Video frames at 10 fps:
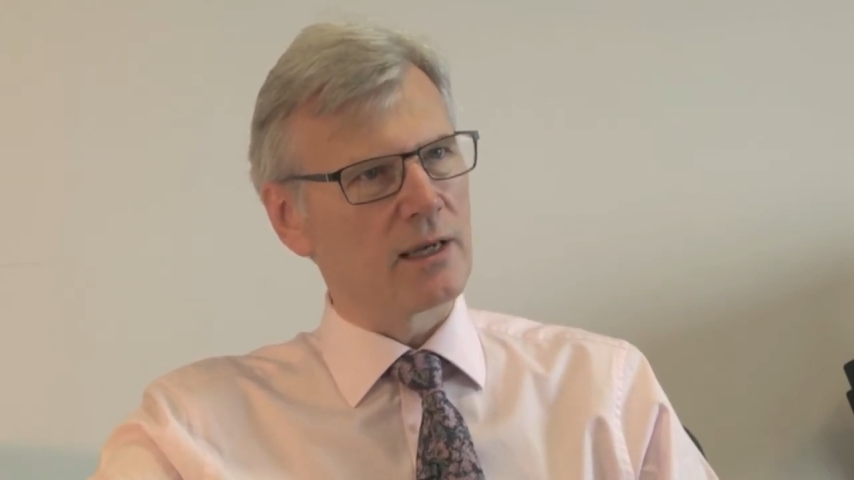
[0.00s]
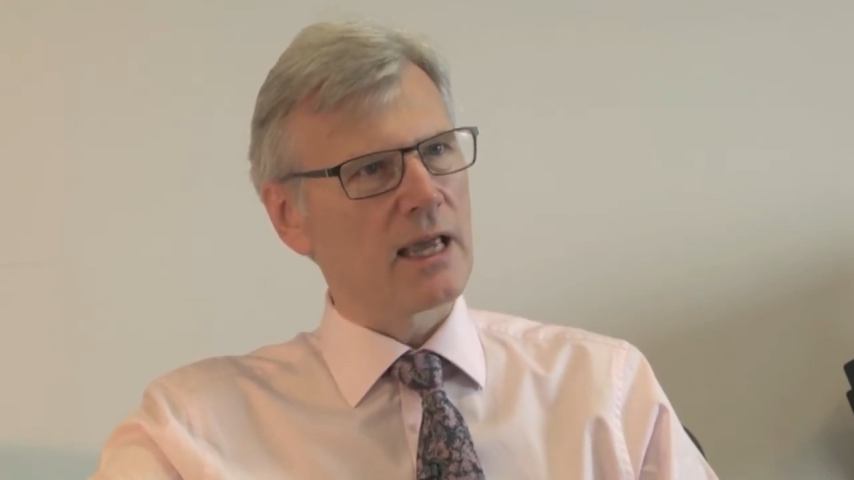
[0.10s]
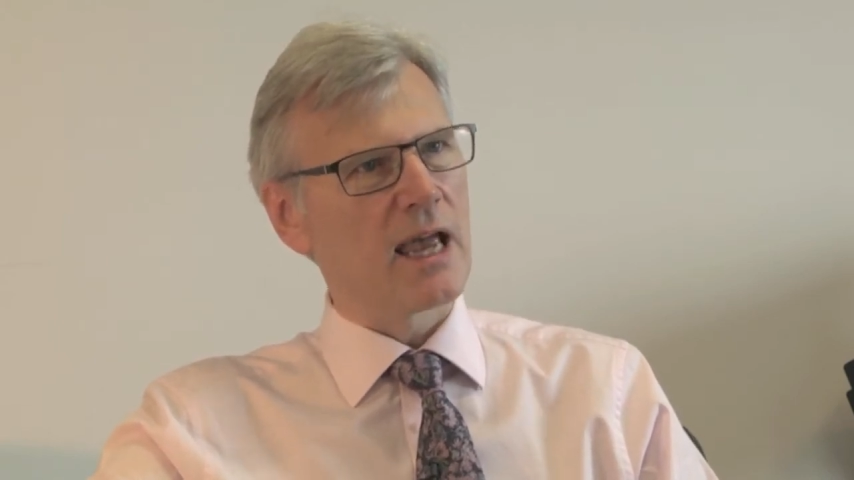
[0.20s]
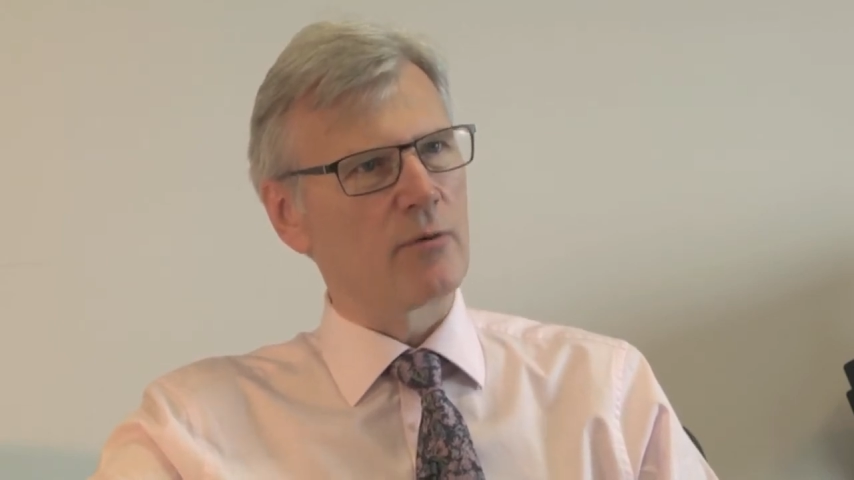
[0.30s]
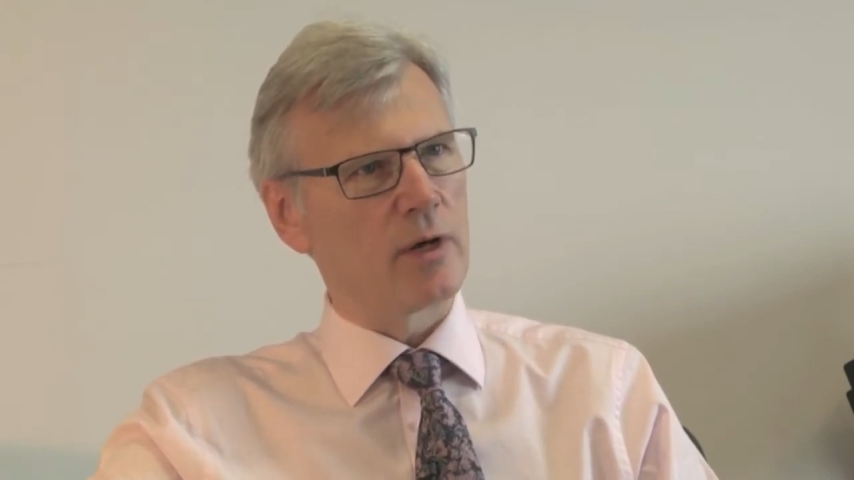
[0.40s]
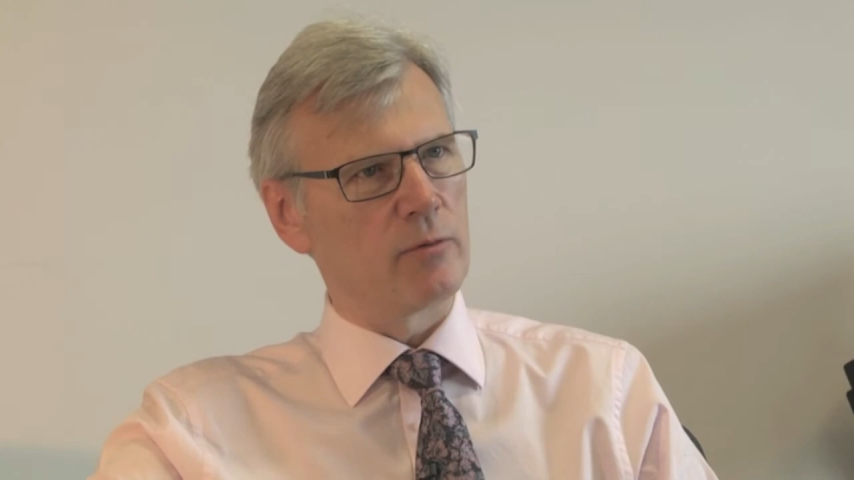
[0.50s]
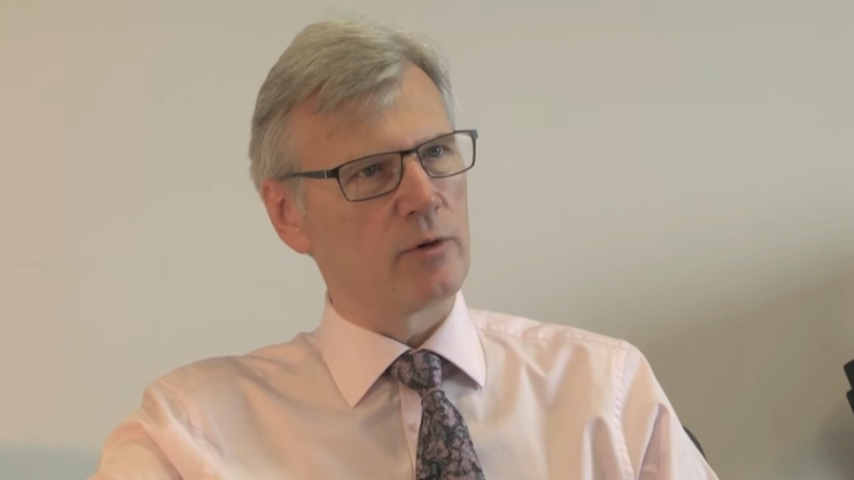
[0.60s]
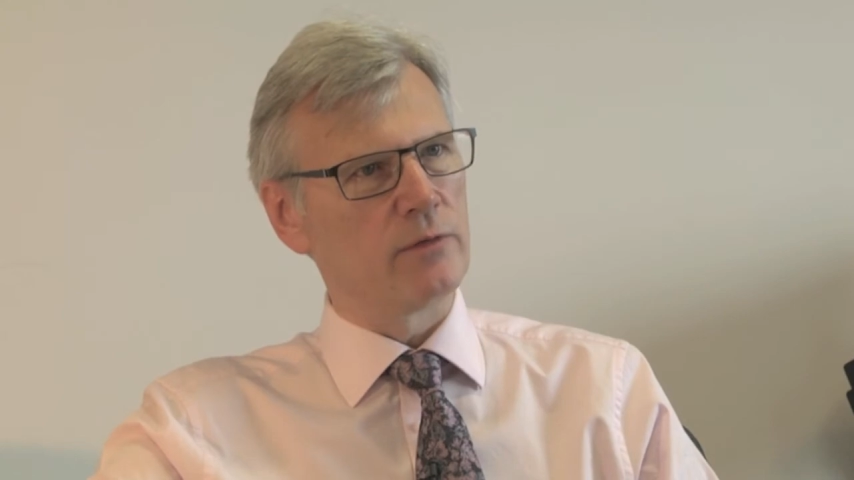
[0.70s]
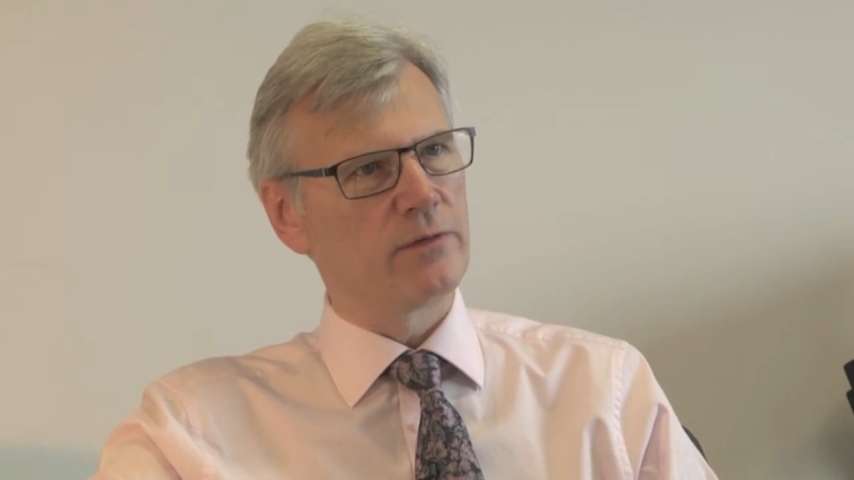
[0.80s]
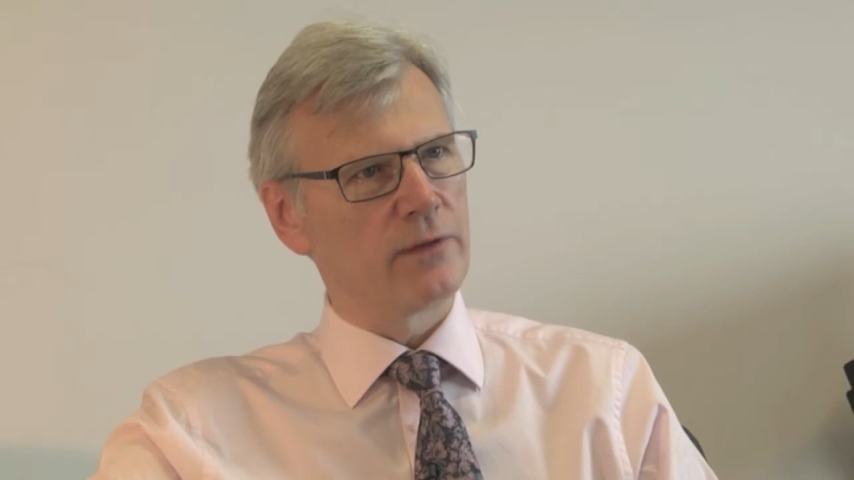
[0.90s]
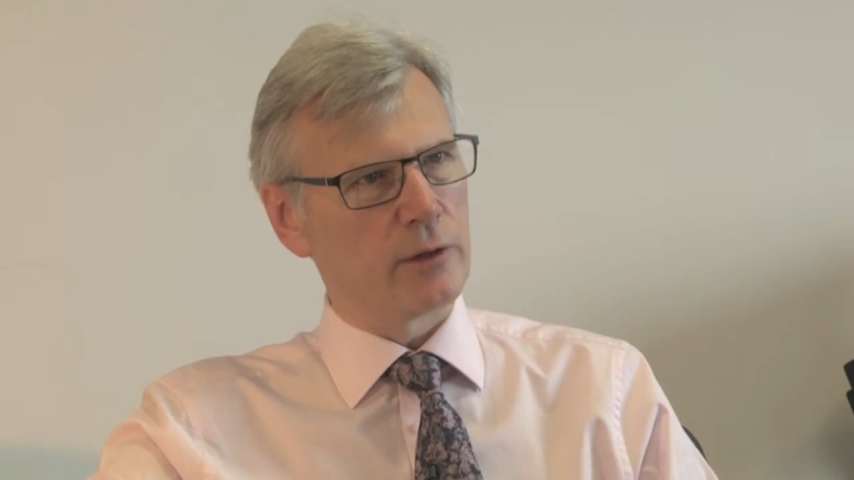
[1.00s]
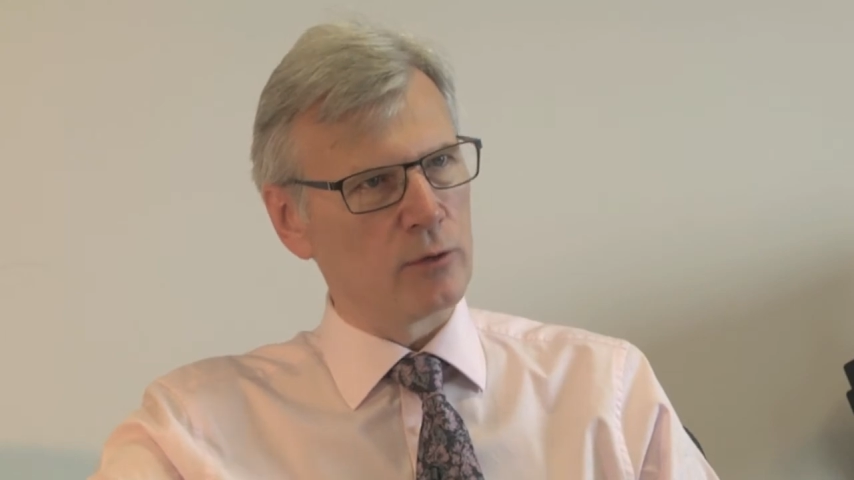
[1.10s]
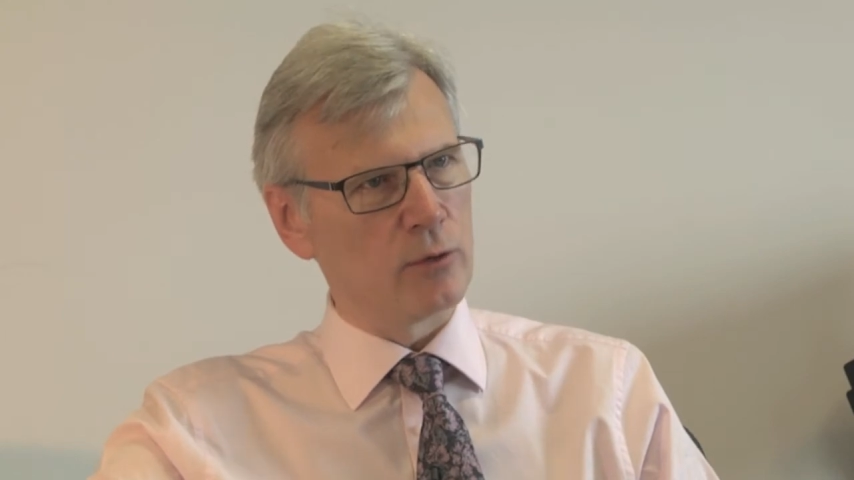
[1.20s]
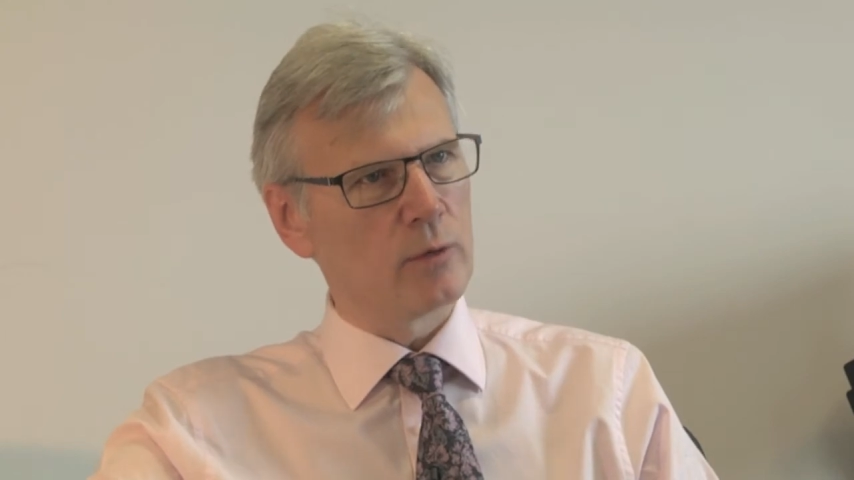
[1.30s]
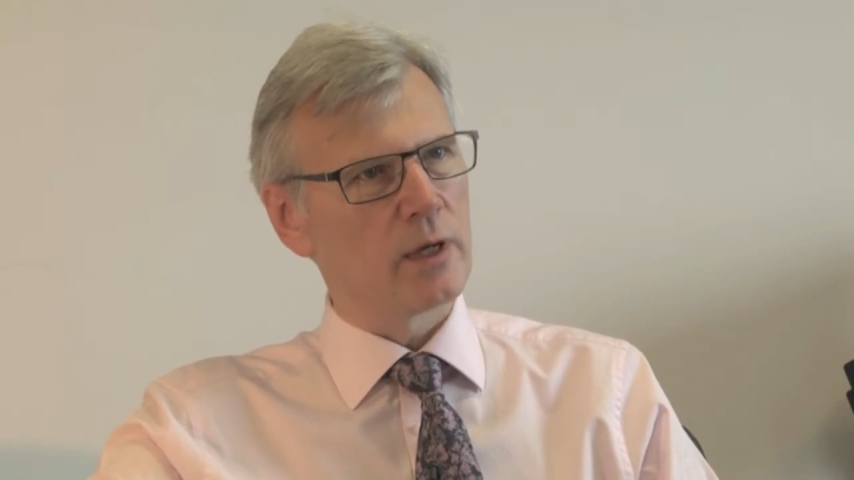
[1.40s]
carrier of
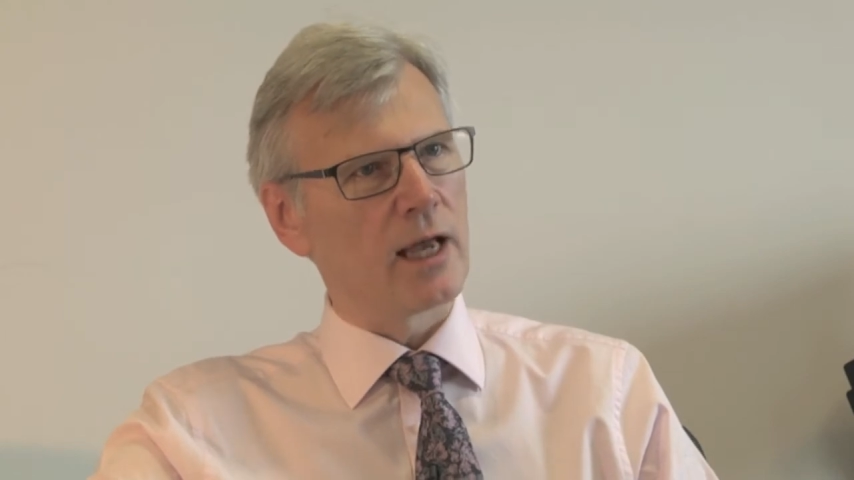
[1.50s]
flu